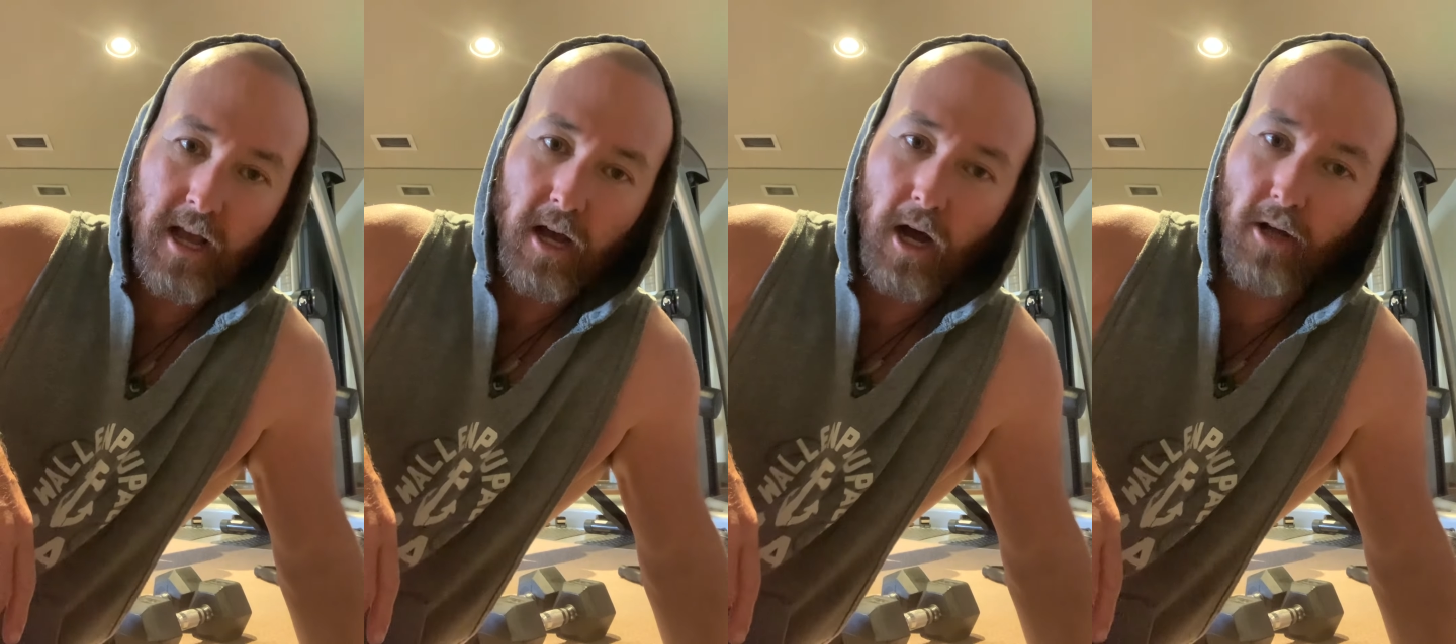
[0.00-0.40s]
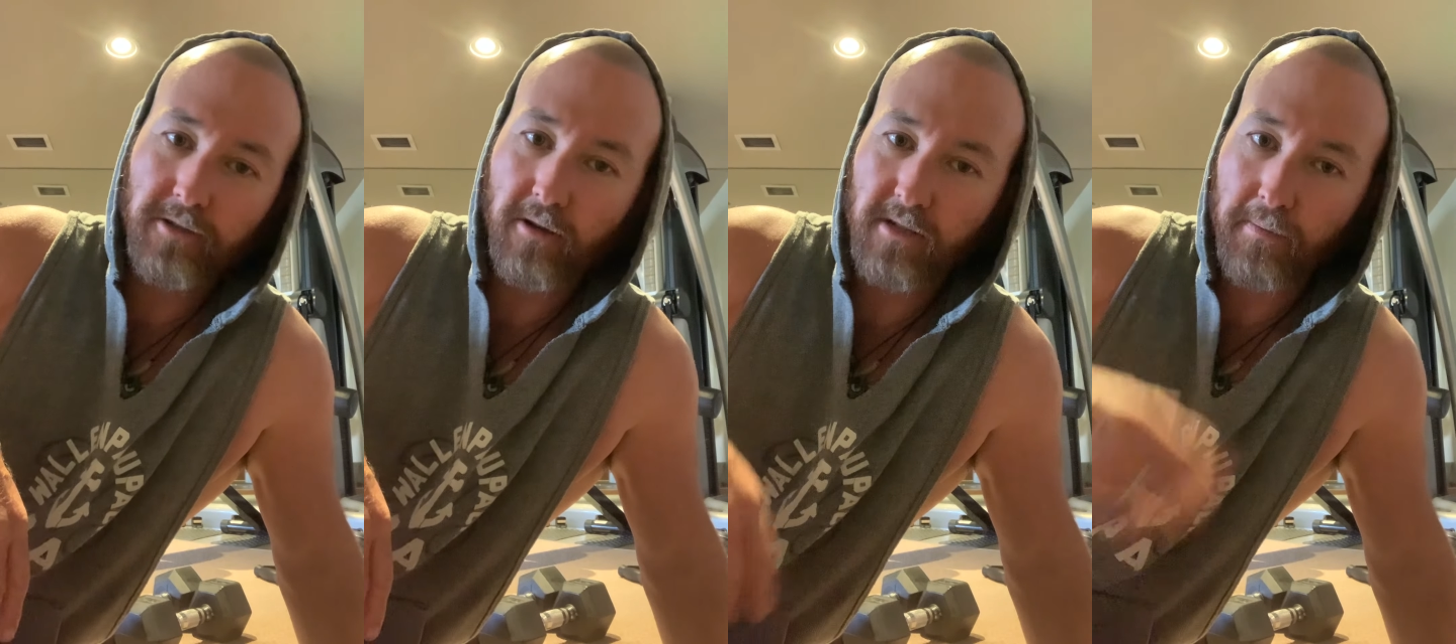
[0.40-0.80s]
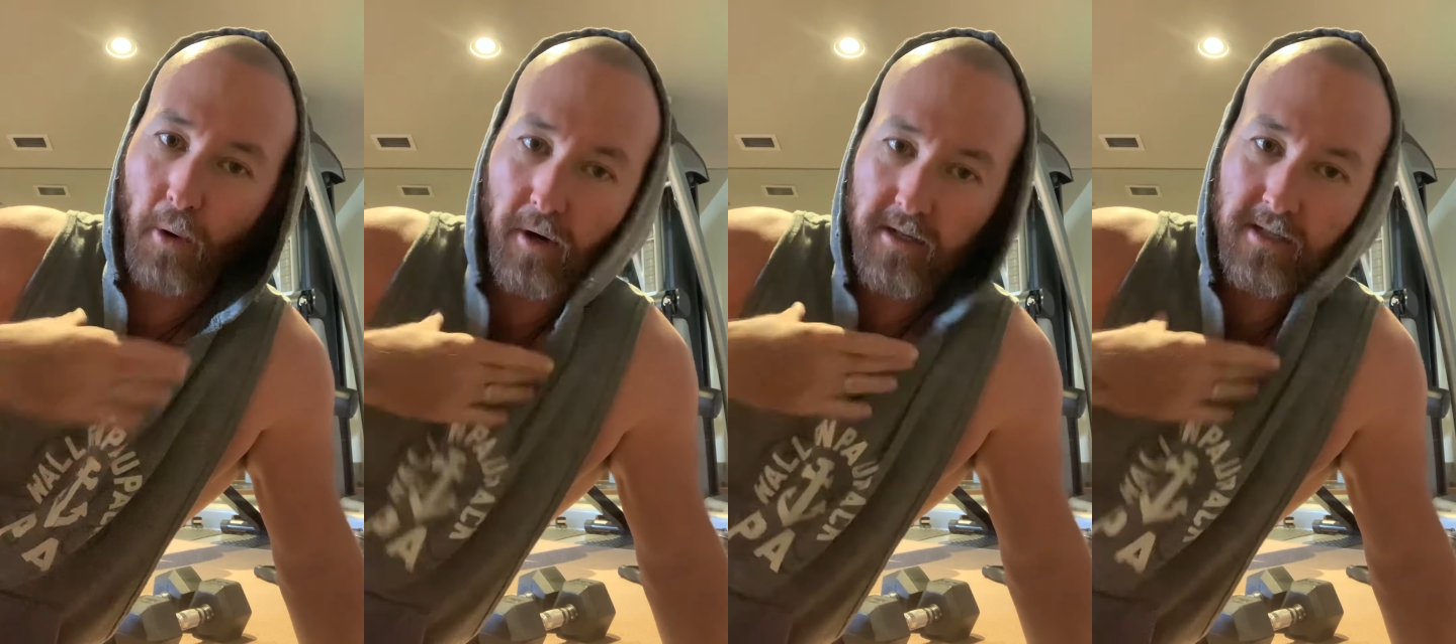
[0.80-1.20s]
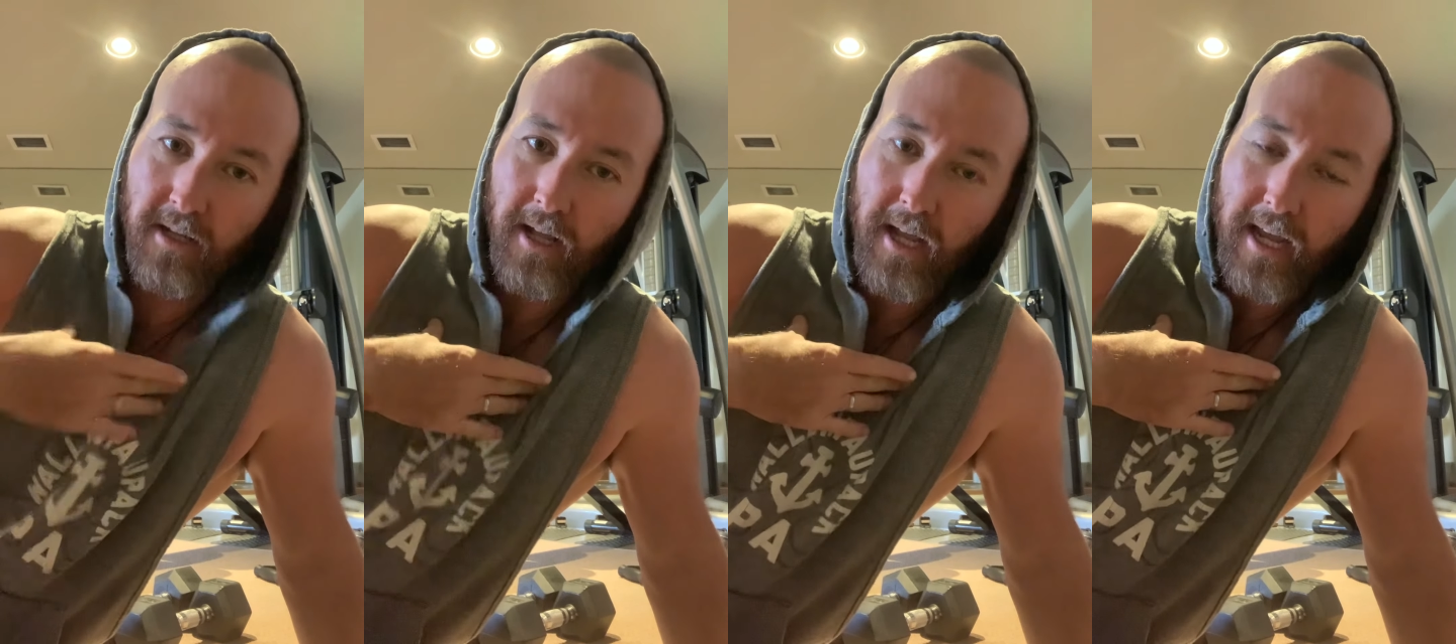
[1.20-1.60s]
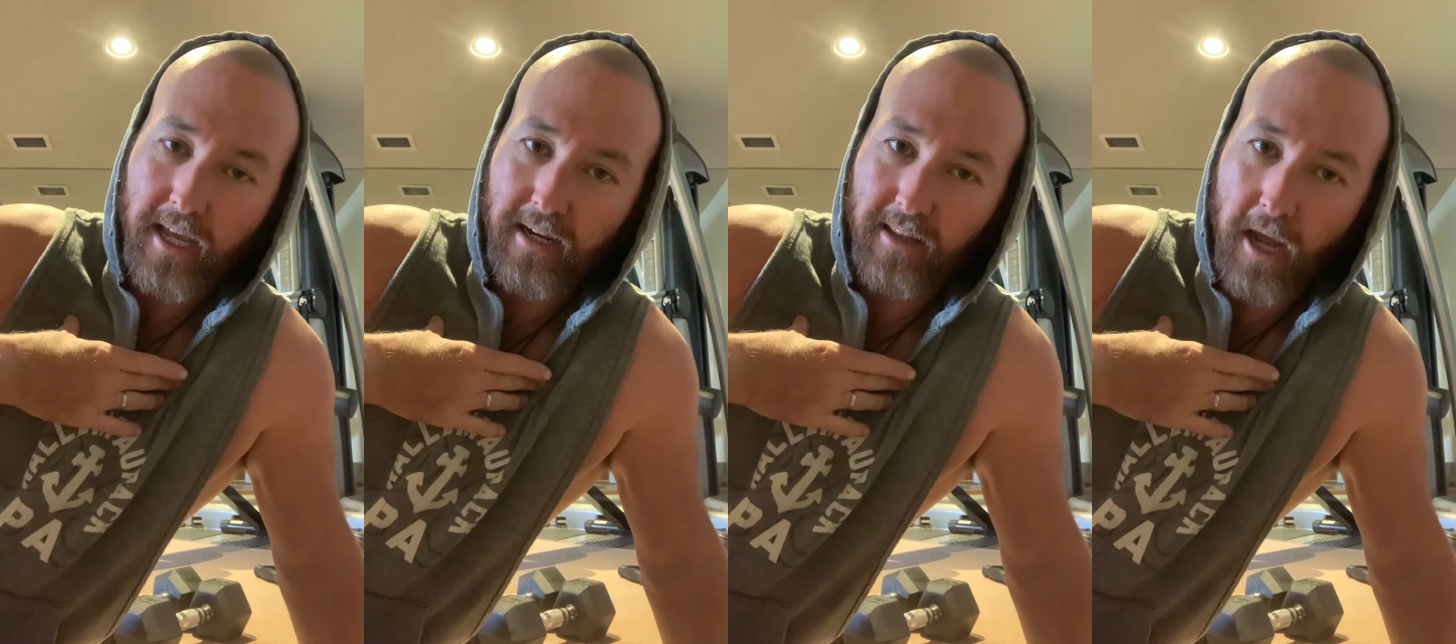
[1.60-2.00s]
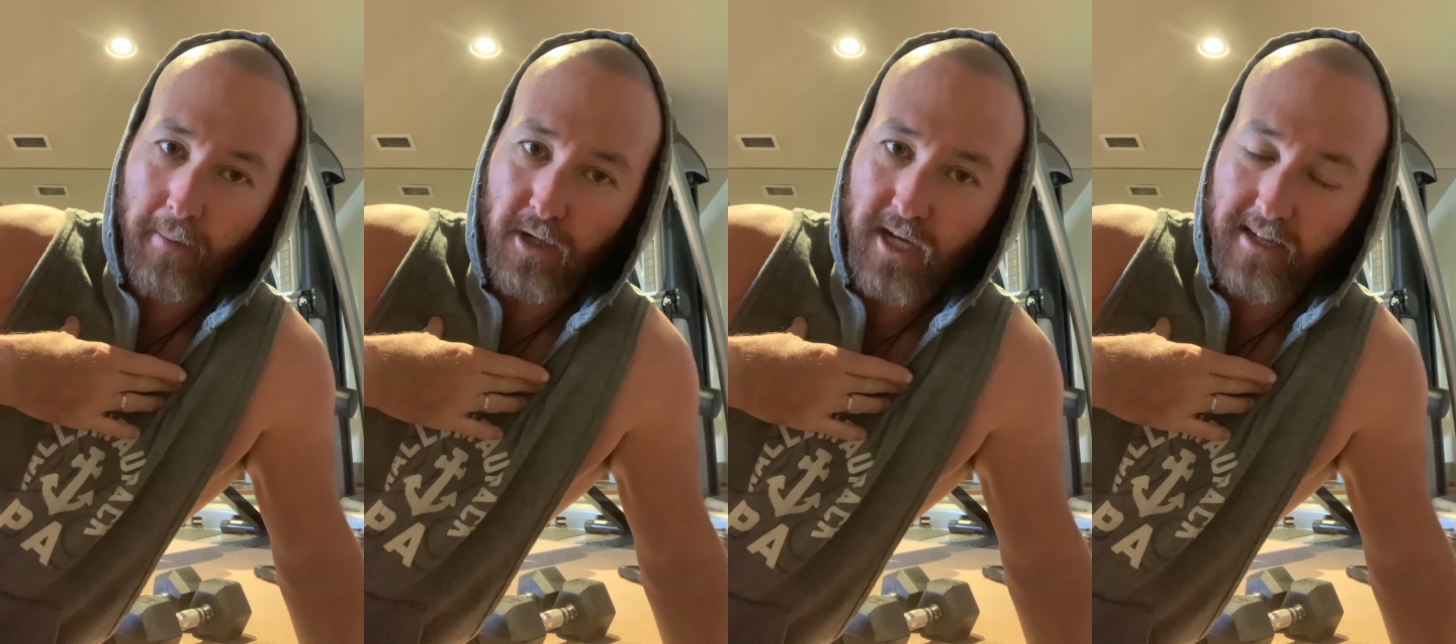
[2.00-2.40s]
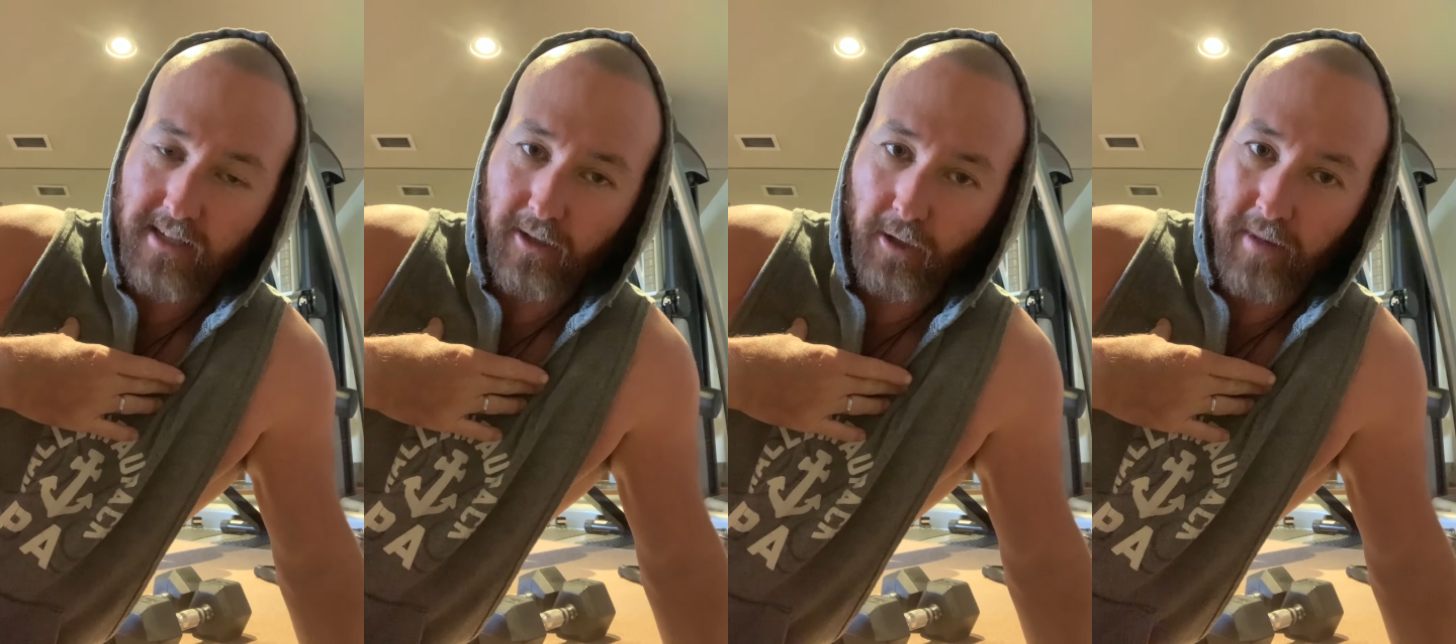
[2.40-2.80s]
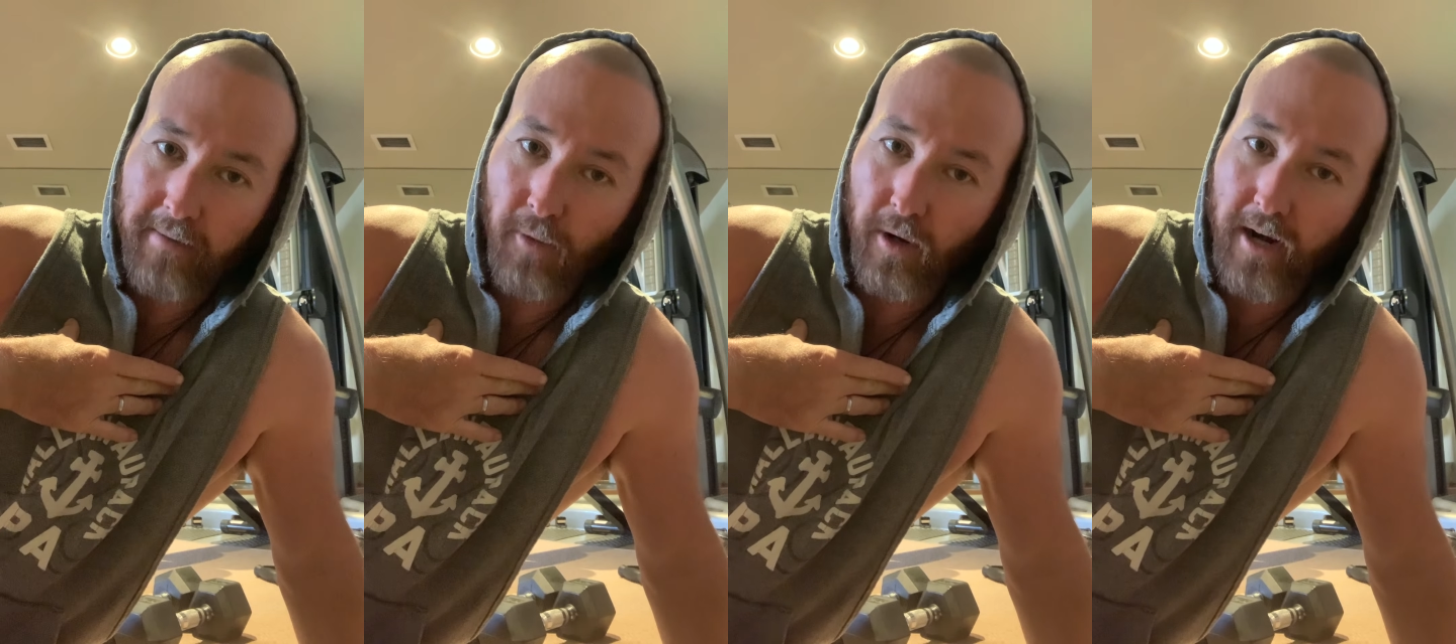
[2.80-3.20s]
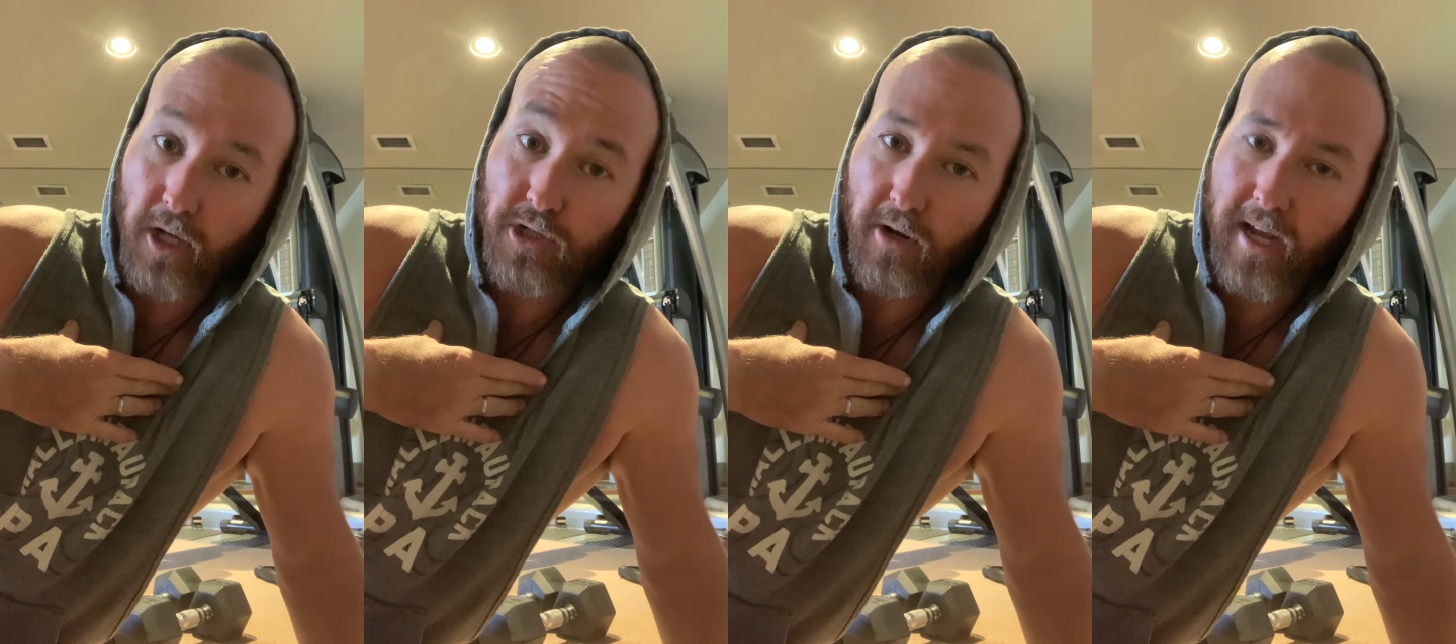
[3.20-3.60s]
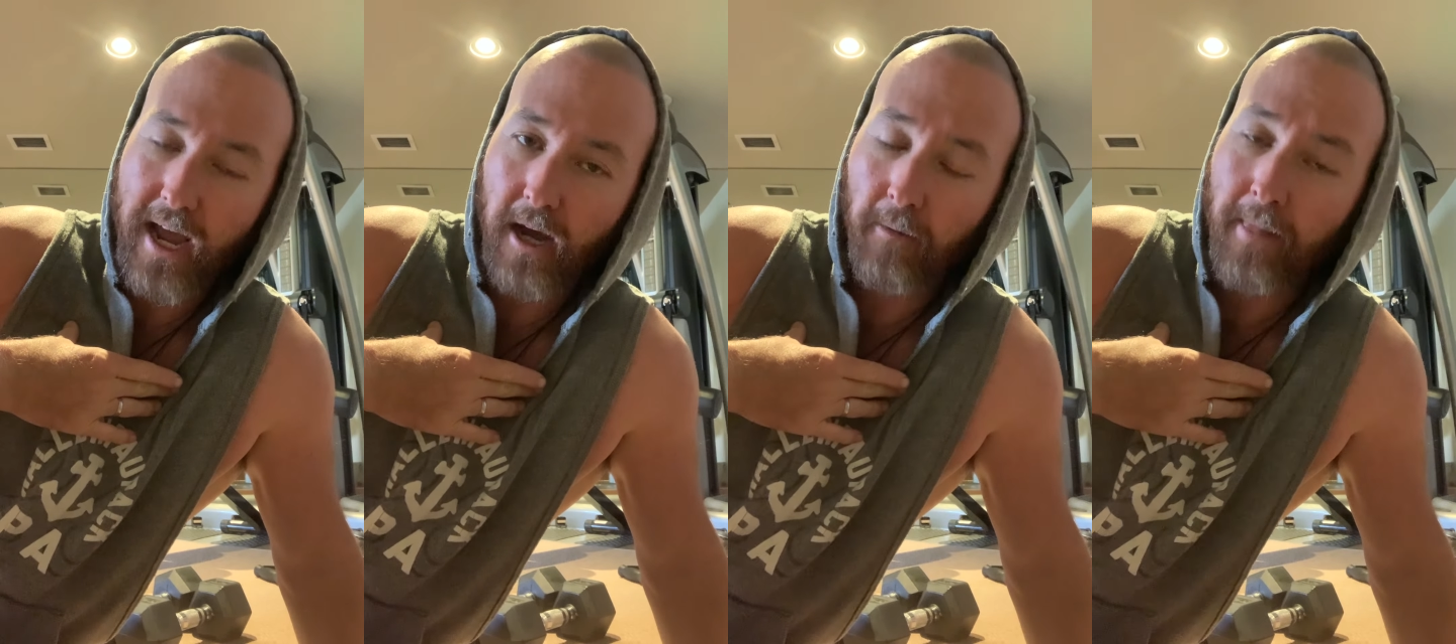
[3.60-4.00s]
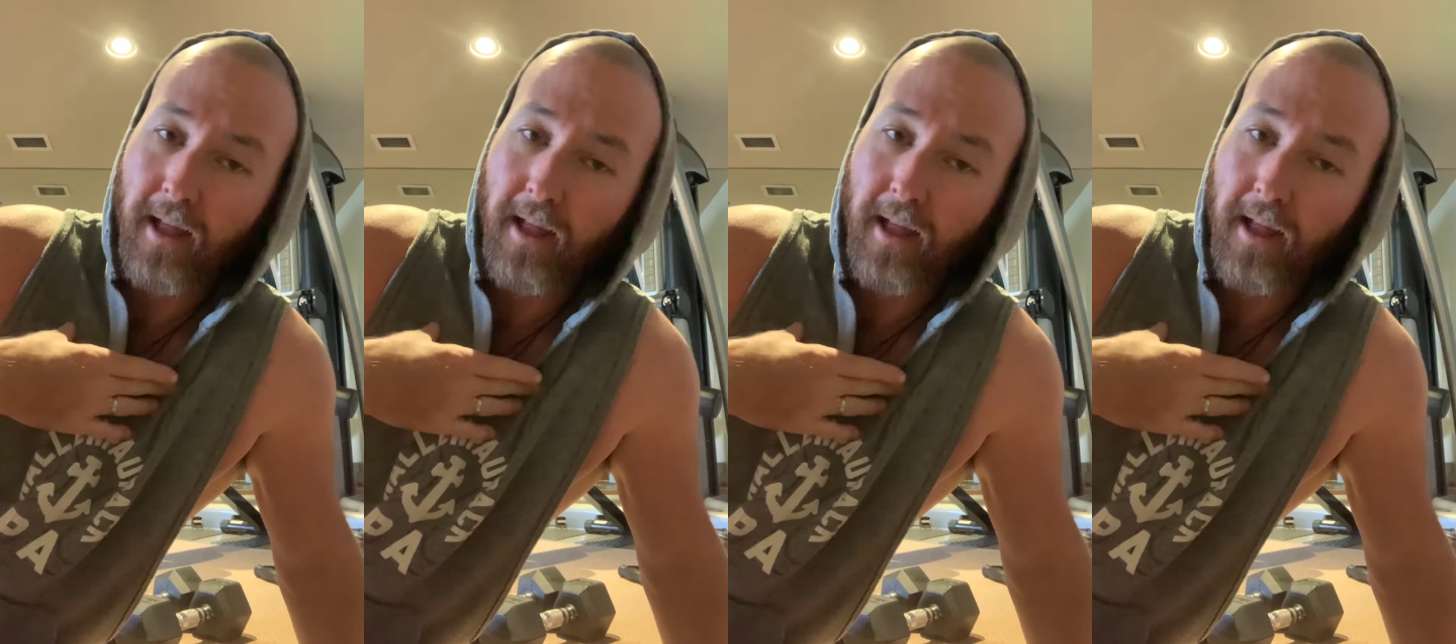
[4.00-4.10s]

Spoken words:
also supports hitting the upper chest a little bit more, and I'll show you how.